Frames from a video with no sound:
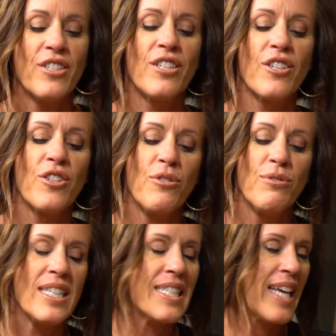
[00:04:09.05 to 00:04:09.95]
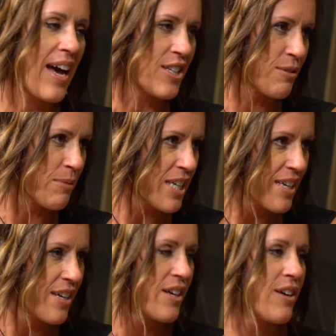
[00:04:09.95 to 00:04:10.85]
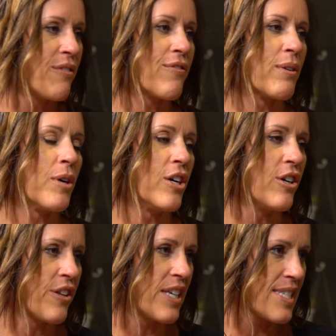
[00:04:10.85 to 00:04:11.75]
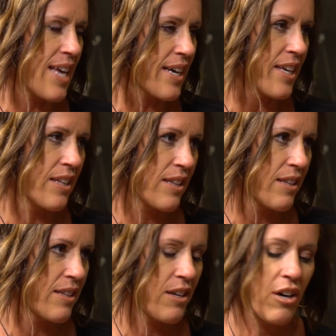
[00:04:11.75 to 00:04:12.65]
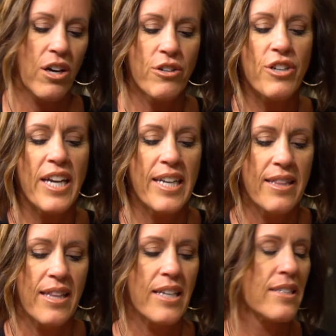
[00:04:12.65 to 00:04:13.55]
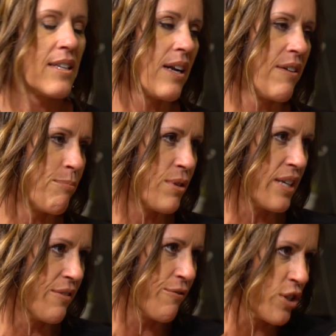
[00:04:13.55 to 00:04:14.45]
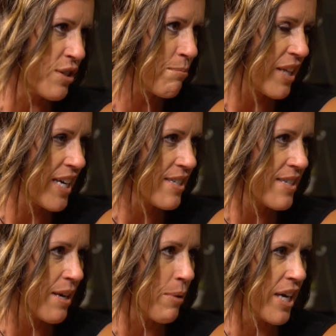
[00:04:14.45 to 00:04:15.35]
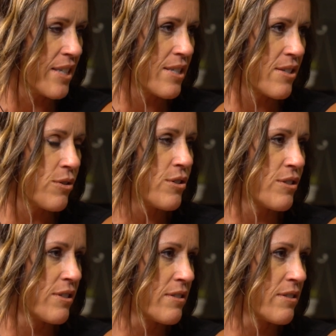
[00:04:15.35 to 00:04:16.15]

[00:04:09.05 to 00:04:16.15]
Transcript: to detach me from all the second all created things that i've put in first place okay, in my right, soul